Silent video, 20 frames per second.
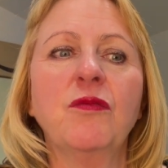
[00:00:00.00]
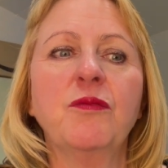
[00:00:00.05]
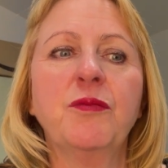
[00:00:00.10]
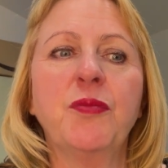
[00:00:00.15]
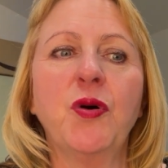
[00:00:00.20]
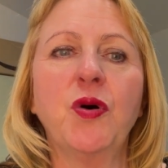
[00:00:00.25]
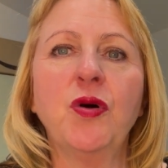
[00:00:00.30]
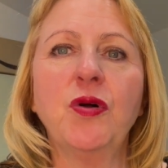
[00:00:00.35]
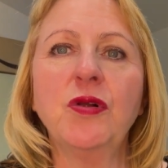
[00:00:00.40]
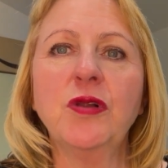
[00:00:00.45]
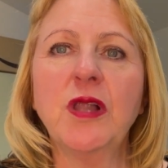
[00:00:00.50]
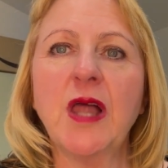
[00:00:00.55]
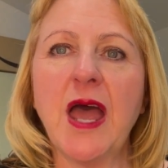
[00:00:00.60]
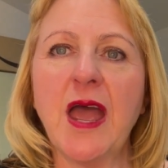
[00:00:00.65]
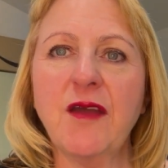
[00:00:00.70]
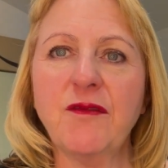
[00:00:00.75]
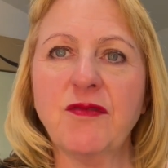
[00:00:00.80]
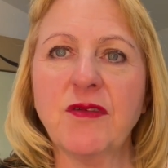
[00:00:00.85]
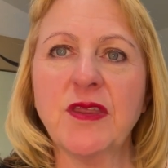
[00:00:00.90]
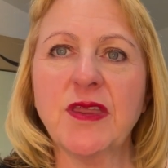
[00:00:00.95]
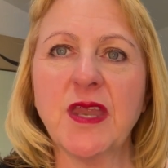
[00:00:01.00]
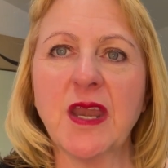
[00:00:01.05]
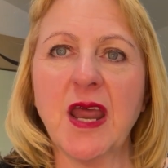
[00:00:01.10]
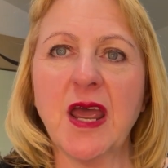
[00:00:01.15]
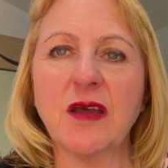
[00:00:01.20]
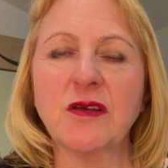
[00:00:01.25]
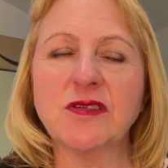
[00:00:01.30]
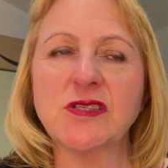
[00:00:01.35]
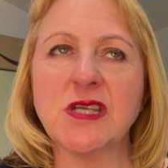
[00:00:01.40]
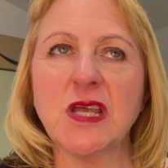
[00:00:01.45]
pull everything
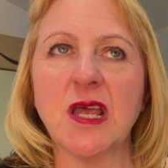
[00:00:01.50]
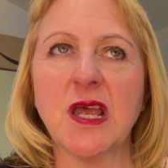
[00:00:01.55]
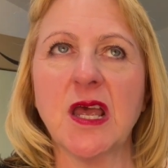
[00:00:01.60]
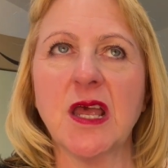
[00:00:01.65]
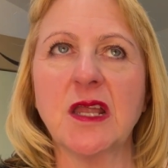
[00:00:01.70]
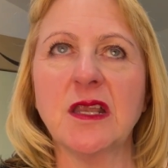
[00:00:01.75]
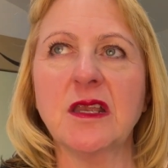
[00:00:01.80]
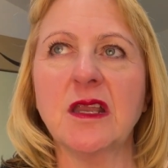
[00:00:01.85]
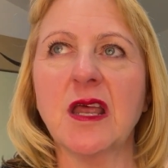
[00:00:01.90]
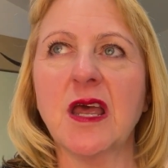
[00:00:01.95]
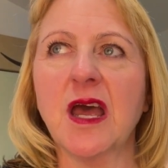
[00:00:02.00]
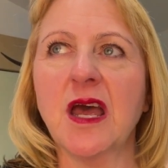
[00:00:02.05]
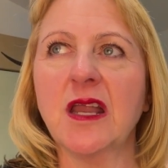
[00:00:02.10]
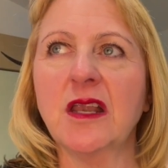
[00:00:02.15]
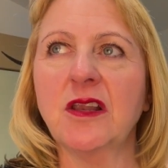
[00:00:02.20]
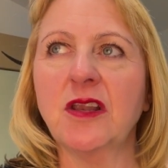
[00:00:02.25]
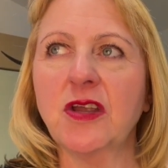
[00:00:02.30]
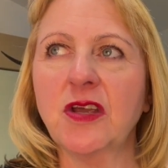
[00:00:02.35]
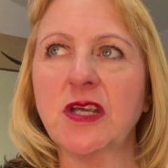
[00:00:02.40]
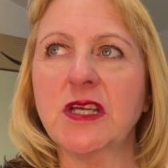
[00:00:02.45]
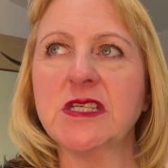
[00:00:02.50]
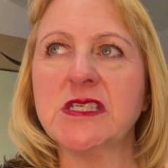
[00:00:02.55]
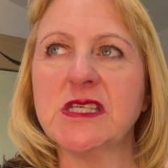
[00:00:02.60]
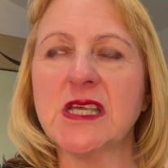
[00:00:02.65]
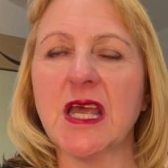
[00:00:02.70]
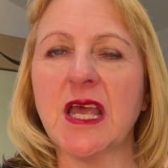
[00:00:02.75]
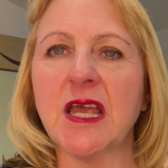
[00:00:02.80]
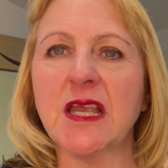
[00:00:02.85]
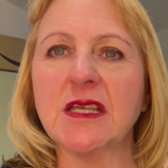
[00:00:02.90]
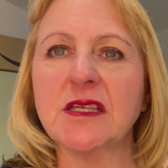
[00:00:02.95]
out and look at
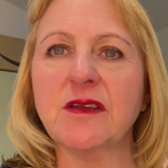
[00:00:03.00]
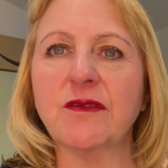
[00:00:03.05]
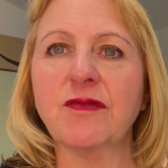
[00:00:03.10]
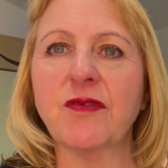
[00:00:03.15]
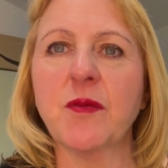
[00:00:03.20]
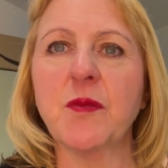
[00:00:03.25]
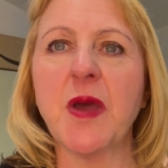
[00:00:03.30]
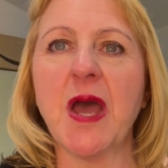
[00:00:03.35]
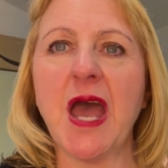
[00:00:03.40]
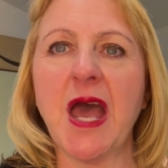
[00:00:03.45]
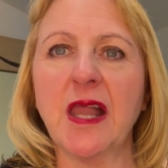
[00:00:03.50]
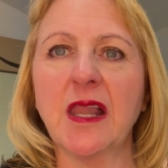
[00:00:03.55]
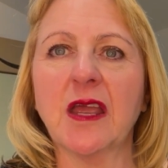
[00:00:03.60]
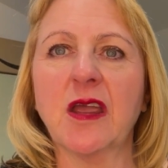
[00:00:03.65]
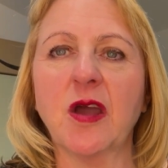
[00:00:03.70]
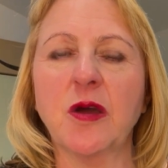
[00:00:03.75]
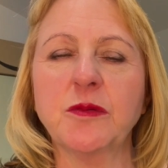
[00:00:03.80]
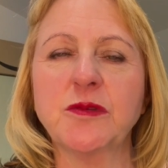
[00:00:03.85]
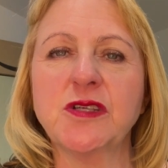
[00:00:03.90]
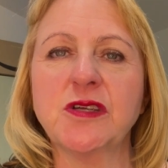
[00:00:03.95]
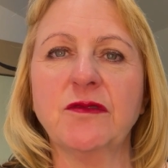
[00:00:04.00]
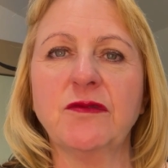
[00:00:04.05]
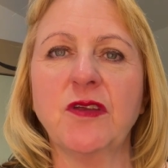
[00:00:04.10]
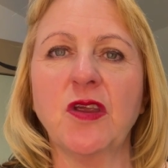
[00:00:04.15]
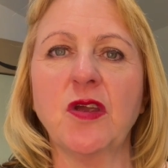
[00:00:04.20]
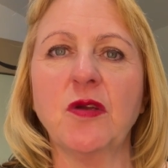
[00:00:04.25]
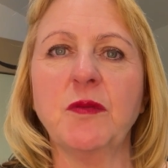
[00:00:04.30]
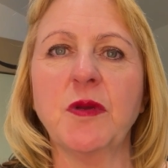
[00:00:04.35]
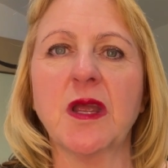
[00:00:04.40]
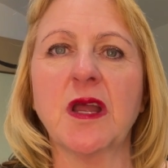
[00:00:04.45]
it from a helicopter
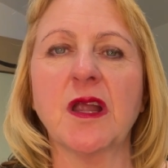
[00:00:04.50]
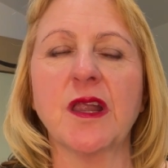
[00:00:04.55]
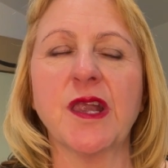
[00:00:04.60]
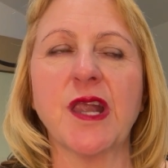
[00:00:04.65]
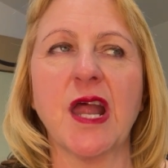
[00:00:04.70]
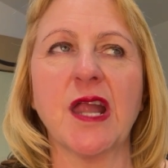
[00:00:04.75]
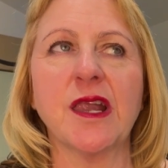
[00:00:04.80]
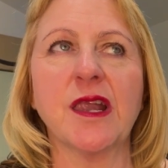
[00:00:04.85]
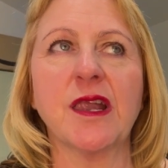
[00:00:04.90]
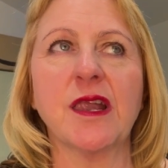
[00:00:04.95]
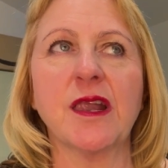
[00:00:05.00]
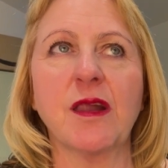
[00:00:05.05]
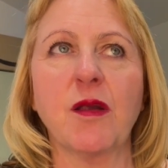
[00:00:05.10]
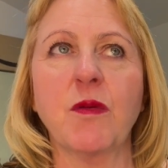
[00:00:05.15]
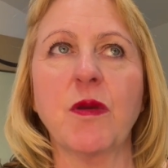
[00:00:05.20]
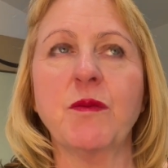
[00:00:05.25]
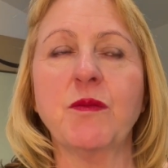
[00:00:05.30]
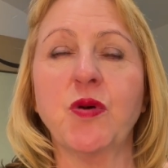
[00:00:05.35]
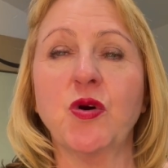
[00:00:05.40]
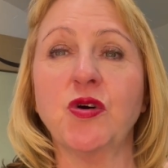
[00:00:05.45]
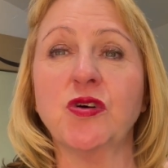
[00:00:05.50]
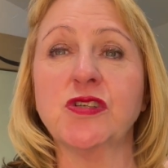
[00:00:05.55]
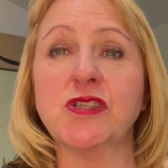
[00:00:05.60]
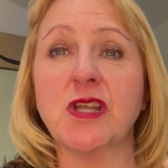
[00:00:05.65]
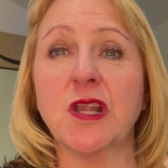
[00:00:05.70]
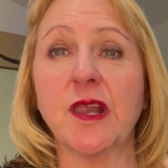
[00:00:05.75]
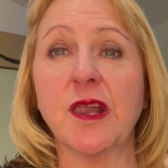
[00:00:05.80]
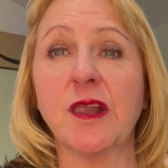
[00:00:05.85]
view, because that's so important.